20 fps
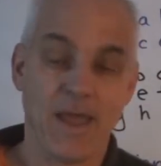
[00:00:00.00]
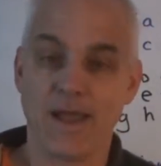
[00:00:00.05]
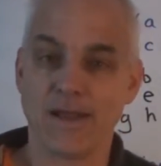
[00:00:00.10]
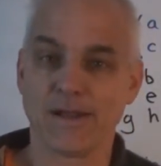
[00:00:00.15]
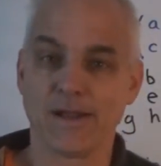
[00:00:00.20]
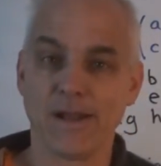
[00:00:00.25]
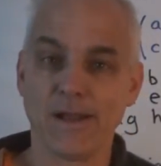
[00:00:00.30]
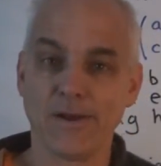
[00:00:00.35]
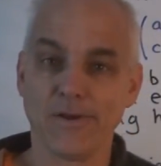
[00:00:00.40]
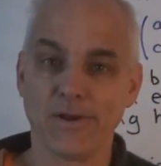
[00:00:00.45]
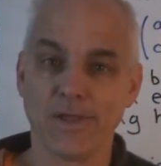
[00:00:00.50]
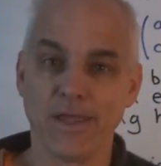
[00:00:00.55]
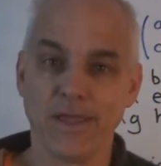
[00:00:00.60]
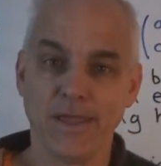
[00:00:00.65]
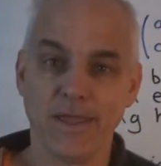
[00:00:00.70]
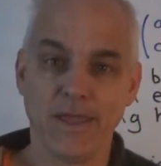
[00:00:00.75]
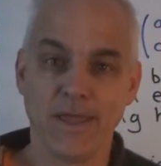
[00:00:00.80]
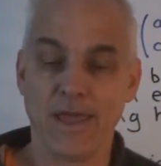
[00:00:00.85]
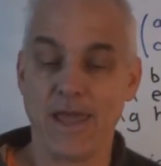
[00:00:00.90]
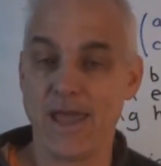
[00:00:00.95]
And
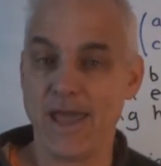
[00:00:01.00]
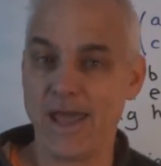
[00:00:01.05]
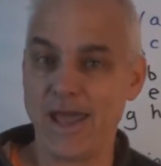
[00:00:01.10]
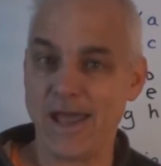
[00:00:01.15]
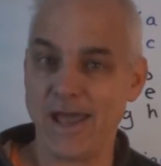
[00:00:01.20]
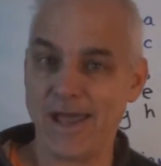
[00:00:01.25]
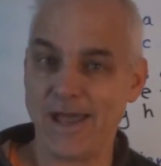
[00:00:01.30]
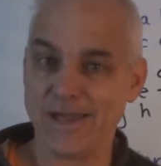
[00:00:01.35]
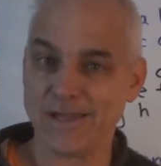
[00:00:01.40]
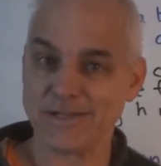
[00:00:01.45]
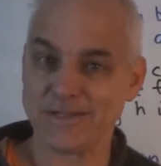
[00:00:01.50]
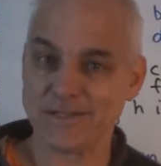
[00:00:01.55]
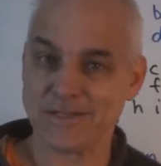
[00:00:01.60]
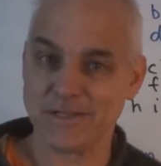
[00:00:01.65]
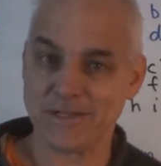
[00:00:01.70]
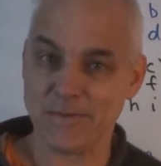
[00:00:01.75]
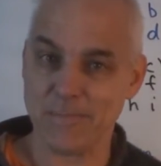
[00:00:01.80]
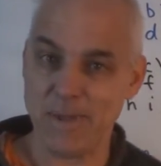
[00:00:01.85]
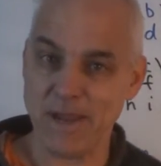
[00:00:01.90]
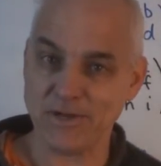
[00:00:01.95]
clearly, as
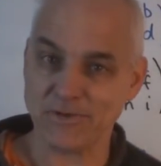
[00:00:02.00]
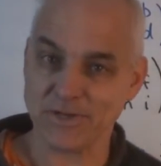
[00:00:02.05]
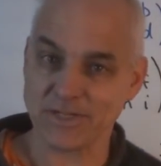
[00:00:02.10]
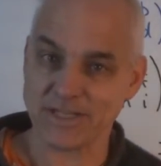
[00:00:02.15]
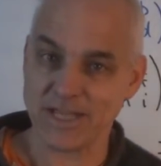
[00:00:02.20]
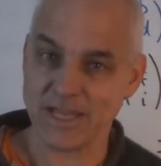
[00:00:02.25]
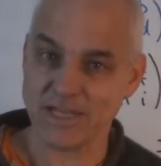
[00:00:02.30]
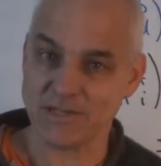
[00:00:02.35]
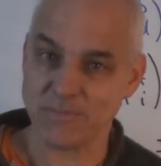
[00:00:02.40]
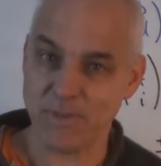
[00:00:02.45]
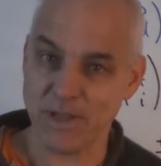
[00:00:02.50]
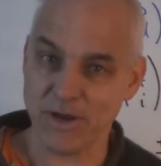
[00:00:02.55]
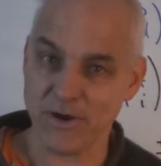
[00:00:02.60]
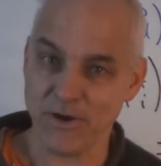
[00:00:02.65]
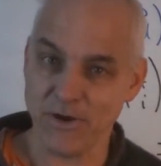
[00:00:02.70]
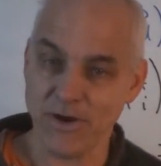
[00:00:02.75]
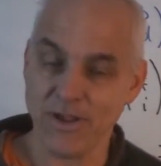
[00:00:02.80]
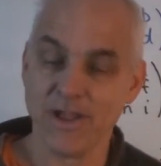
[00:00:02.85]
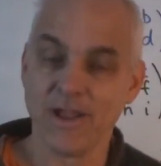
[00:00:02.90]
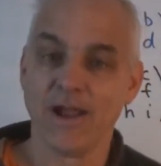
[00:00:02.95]
the matrix gets
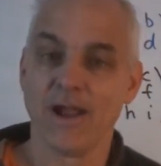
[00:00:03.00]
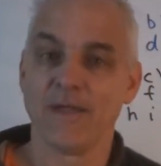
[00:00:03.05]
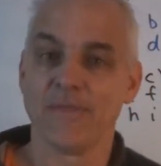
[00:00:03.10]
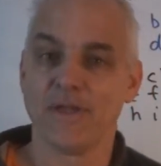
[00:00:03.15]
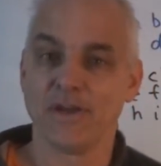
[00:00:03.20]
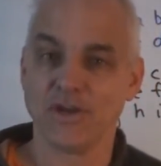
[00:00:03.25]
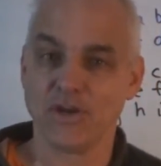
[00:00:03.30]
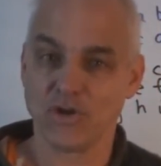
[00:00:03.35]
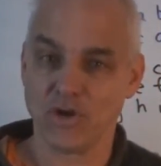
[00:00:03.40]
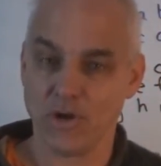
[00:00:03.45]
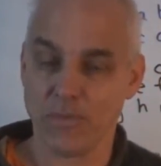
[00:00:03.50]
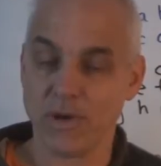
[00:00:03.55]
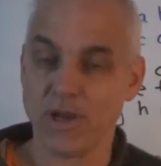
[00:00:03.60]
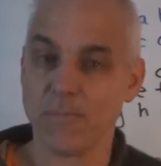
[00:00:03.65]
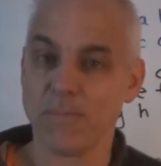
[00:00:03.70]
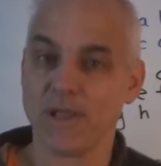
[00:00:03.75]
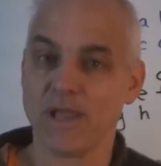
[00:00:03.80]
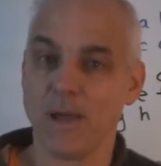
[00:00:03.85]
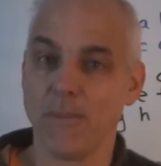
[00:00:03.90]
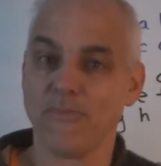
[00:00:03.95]
bigger, the
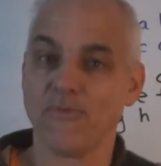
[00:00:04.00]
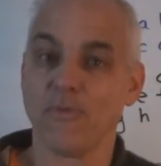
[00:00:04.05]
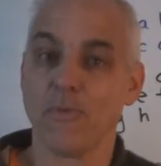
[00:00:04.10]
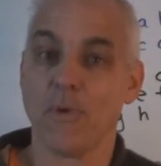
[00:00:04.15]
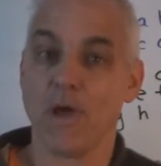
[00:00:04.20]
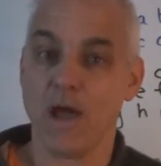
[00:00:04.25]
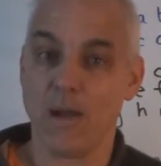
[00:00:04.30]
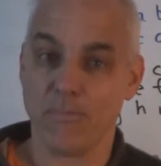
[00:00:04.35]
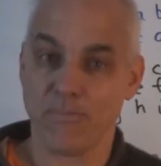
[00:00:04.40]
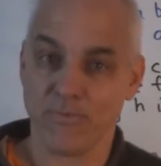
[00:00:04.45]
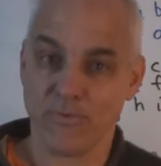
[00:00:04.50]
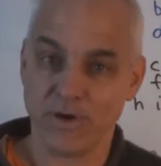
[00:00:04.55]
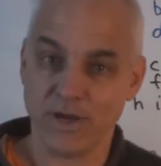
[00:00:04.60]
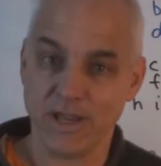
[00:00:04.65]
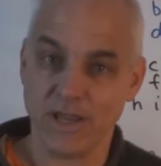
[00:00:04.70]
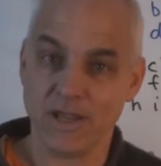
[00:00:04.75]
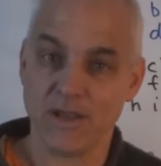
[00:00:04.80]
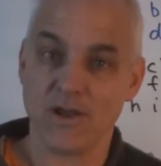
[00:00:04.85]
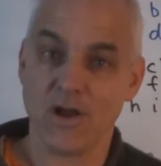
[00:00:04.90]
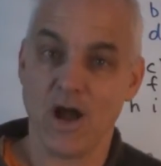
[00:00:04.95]
determinant becomes a
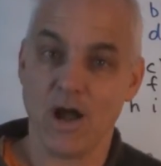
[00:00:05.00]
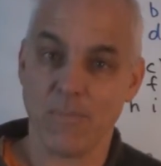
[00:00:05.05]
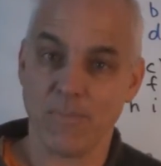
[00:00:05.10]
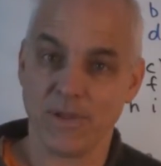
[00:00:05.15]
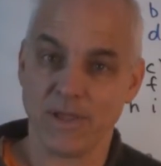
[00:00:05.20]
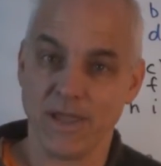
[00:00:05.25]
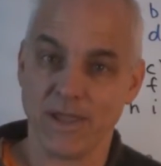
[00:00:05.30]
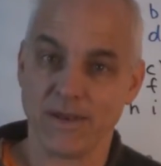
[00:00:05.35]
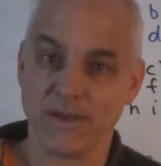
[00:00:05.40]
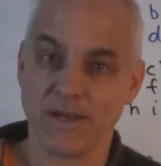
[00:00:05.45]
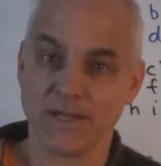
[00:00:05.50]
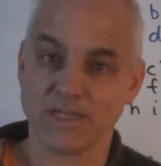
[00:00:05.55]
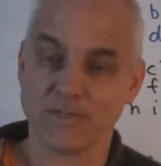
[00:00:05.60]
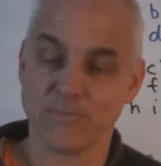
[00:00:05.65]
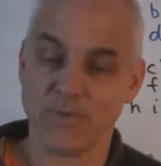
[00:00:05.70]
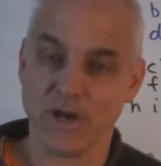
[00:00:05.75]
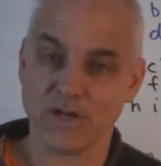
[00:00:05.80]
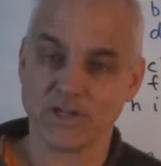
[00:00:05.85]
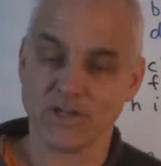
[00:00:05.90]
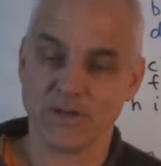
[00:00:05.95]
pretty complicated
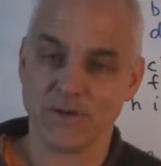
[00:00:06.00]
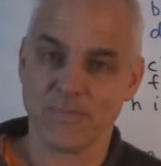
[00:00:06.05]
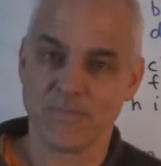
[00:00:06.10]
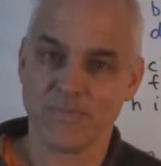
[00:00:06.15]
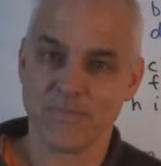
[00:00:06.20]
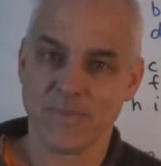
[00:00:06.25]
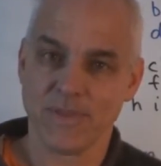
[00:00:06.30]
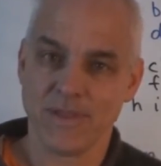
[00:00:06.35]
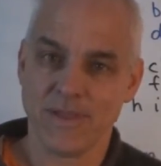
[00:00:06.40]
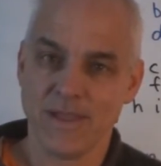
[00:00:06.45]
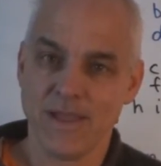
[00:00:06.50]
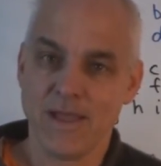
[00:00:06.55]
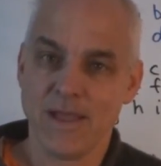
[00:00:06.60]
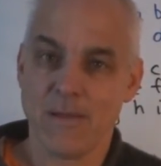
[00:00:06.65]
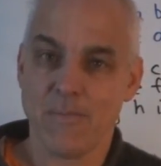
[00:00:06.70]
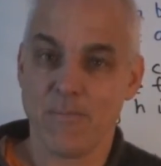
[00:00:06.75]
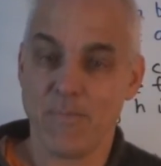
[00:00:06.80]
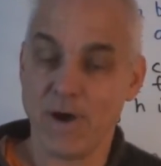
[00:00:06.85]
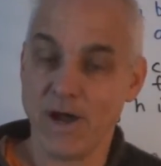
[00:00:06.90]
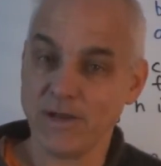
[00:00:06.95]
expression.
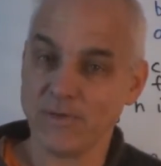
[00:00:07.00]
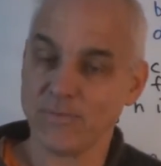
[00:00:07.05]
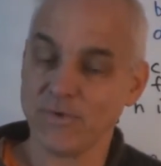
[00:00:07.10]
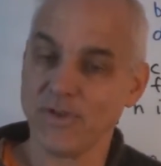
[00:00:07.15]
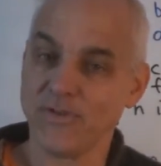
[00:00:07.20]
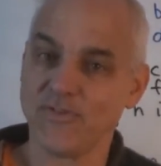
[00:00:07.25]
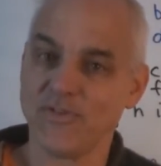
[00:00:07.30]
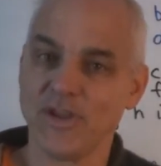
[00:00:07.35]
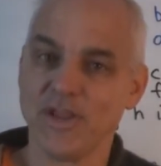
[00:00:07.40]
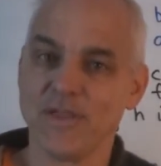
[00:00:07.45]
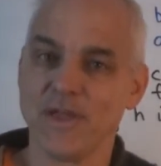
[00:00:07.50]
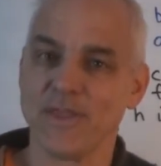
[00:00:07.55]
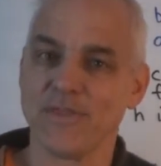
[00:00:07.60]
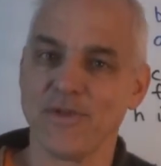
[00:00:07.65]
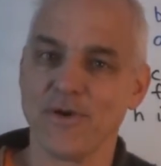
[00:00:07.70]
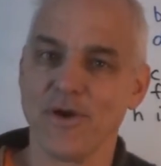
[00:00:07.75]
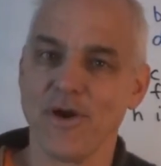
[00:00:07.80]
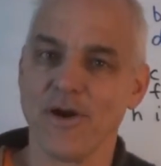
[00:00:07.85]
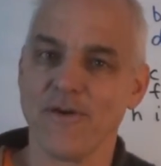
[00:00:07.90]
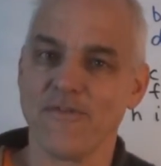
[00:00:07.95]
But we'll see that
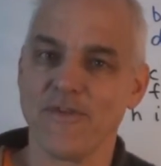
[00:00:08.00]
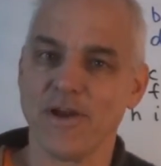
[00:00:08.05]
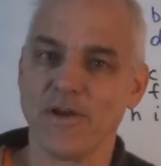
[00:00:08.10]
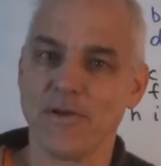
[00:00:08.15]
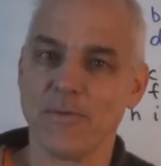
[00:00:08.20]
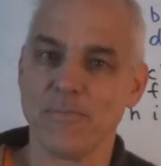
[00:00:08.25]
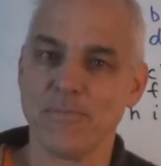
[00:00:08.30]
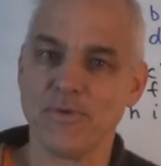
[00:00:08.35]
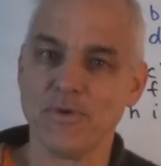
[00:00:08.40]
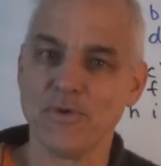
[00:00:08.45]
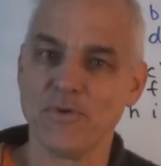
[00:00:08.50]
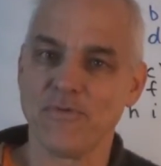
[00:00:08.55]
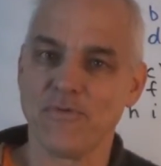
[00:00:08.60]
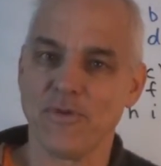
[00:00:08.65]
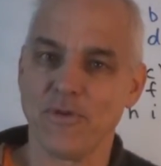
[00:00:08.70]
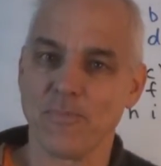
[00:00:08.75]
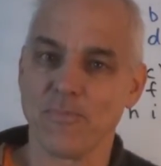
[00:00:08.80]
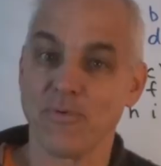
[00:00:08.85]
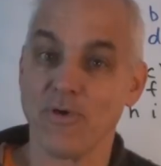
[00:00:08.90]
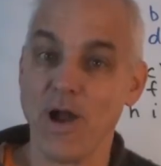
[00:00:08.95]
there are very
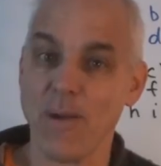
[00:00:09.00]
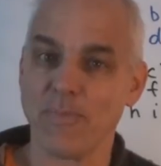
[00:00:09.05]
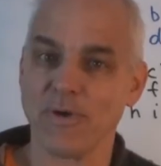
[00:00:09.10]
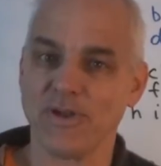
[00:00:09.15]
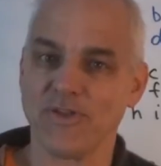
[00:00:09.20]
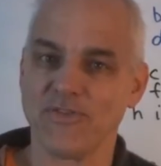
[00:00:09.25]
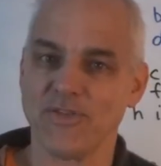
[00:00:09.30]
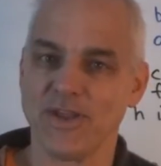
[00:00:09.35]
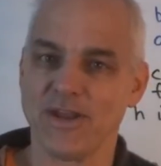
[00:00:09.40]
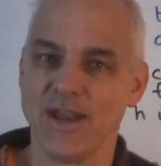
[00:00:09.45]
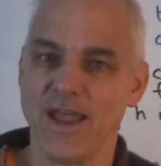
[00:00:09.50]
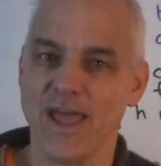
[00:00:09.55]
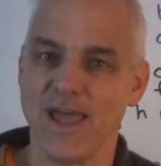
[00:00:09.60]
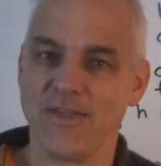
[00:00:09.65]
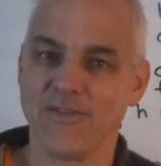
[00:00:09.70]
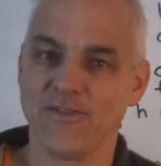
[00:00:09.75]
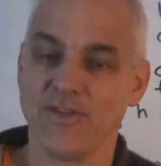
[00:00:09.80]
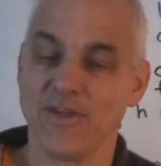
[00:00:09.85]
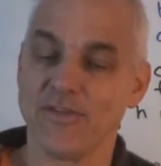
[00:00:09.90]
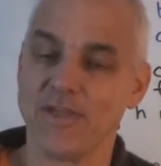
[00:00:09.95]
beautiful properties that it
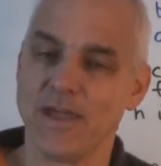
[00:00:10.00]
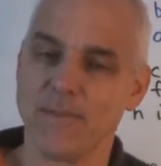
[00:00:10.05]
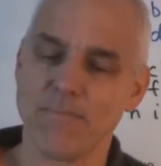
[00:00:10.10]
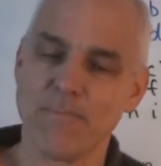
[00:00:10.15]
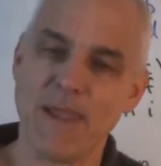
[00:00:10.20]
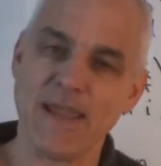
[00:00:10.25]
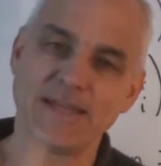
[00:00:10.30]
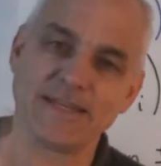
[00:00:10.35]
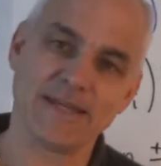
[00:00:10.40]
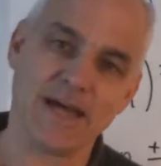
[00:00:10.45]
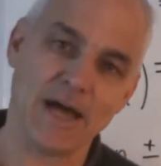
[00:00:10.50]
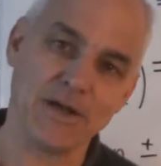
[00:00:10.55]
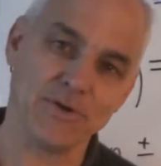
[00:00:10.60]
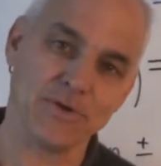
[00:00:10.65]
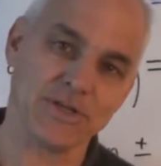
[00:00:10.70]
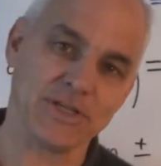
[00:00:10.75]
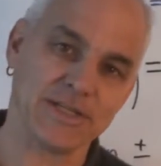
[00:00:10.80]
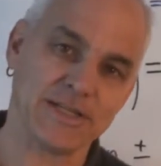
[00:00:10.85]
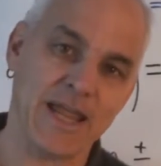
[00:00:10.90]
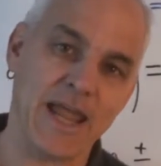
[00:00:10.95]
has that makes
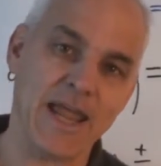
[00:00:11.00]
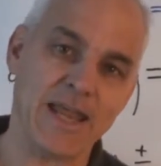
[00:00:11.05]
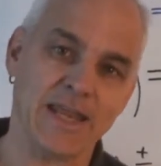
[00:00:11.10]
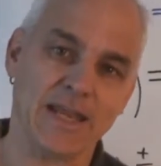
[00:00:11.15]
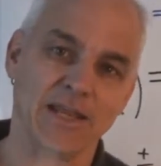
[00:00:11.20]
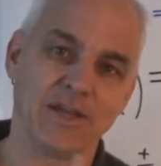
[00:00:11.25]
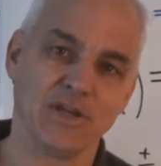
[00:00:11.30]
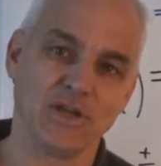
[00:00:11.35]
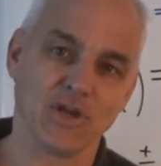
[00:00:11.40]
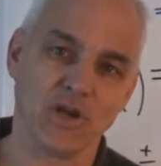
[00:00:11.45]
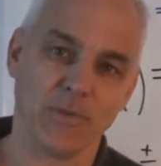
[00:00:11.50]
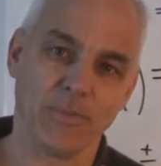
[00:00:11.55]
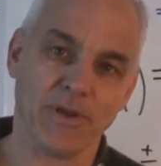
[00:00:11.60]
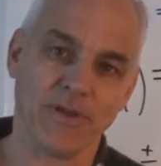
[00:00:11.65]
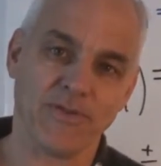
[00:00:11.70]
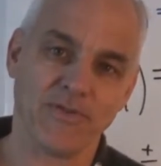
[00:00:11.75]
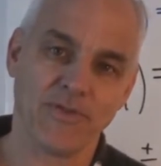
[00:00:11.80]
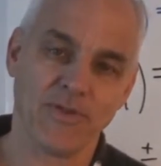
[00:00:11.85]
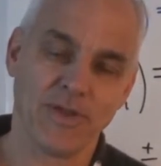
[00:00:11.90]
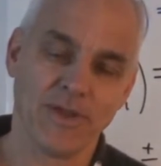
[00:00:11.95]
understanding
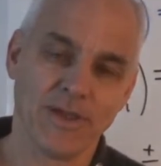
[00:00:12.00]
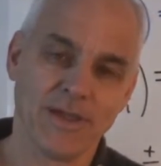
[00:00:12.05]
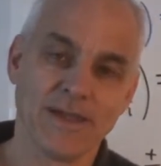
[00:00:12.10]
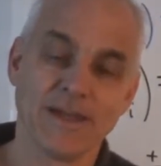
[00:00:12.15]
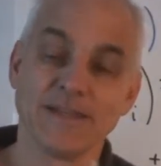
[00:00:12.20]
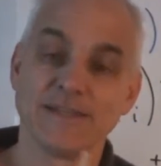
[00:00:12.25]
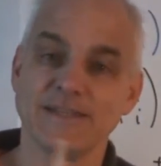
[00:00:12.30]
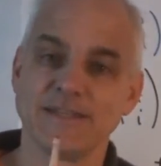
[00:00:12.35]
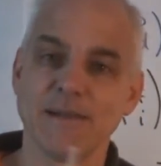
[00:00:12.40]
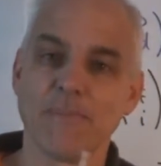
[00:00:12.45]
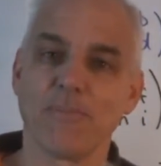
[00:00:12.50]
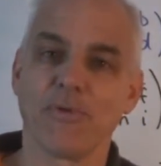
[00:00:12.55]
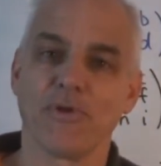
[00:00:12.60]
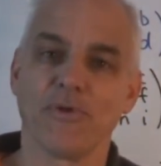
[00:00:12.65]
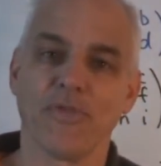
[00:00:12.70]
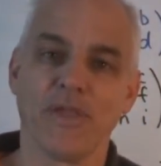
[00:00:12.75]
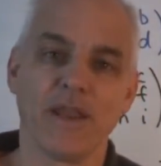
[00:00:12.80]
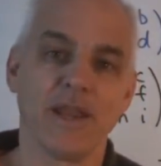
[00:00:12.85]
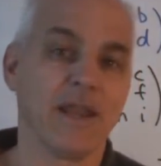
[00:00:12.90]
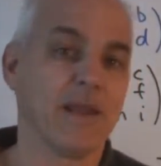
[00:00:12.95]
determinants
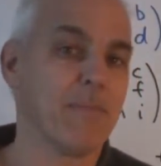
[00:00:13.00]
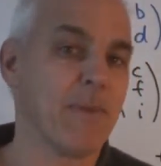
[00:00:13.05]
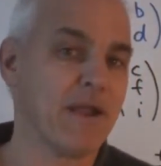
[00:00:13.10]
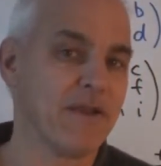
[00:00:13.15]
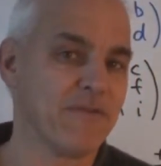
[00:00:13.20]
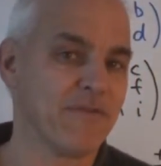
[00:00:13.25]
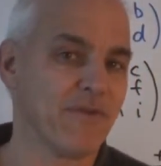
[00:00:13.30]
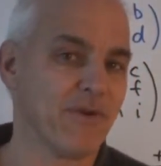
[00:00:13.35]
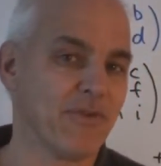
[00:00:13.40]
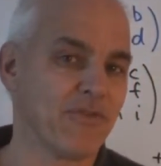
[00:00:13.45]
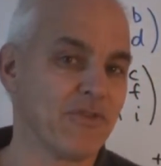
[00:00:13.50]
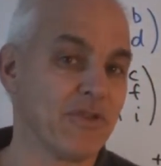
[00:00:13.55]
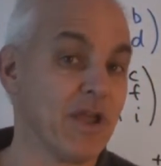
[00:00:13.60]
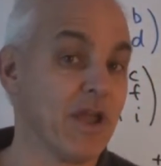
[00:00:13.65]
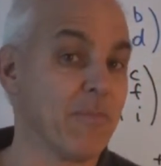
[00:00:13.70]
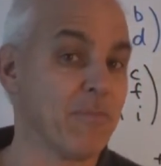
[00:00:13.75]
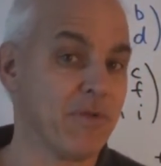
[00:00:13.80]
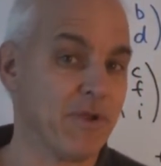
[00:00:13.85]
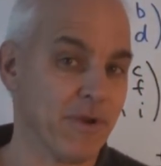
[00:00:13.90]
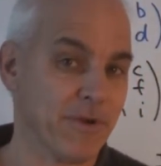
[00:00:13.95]
simpler than it might first
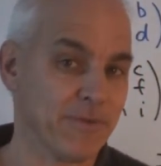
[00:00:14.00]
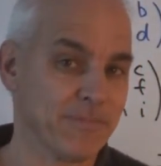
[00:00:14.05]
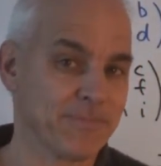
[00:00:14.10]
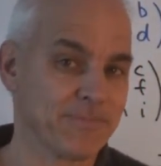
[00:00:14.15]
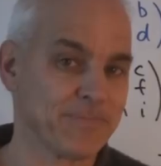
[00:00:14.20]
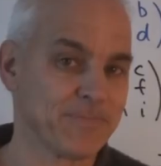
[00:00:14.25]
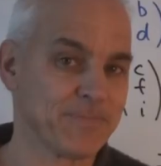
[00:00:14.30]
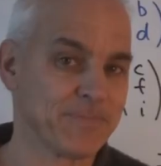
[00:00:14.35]
appear.